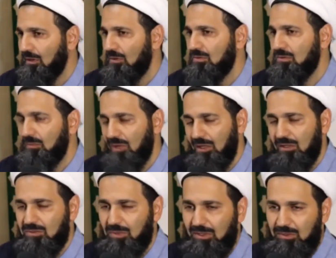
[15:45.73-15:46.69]
So may Allah
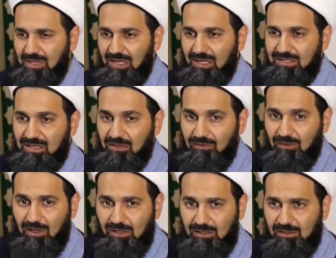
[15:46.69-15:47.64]
subhanahu wa
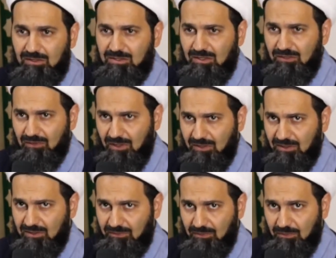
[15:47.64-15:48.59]
ta'ala safeguard
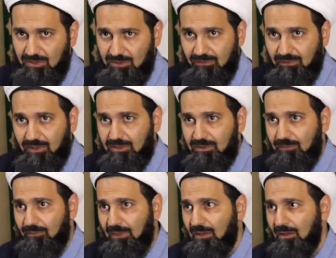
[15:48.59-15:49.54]
us from such fate.
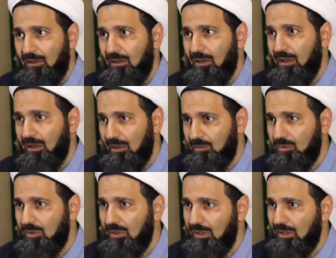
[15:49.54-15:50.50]

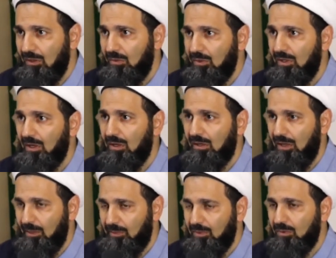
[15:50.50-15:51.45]
Alhamdulillah, we are
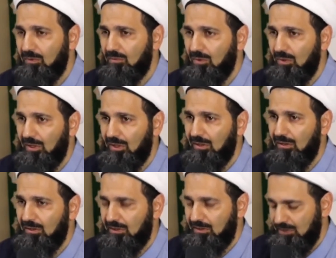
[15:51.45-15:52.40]
happy with
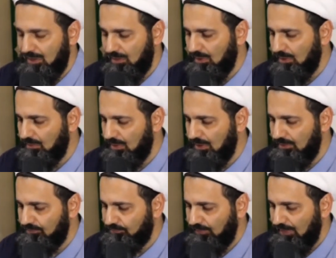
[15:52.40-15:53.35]
Mawlana Shaykh Muhammad,
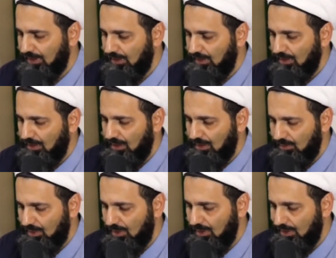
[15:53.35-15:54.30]
and
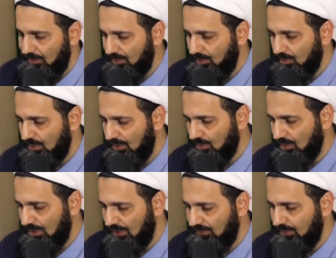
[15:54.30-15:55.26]
we are happy with
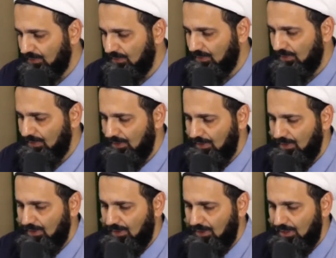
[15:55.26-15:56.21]
whatever
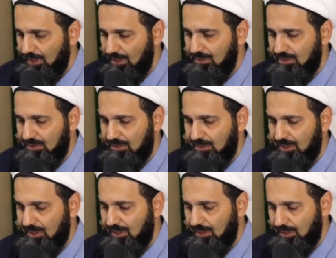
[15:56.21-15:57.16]
he is
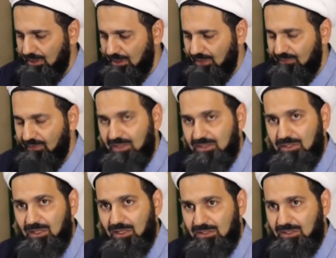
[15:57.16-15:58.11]

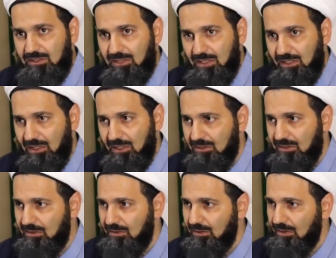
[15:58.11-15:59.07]
advising us and telling
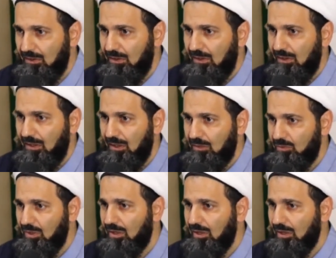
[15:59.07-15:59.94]
us, and we are